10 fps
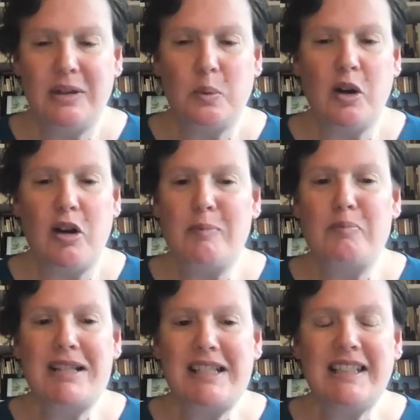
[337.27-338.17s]
were all
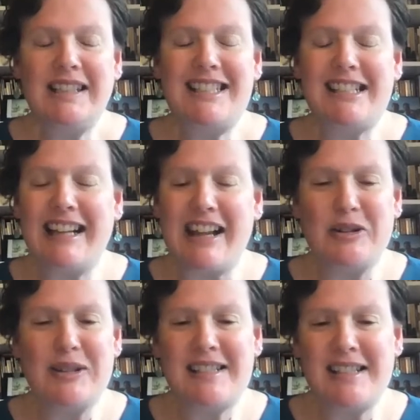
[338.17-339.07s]
mystically
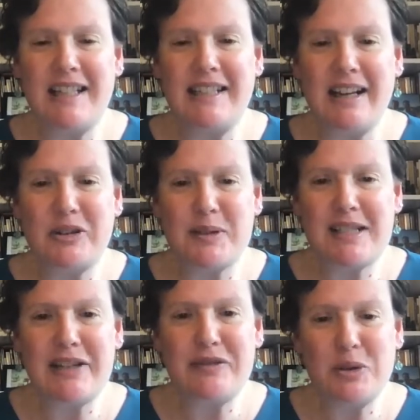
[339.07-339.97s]
together at Sinai to
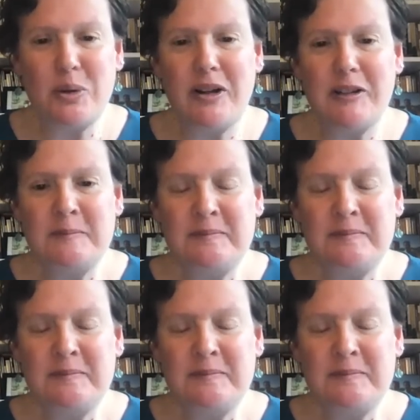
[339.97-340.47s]
receive Torah.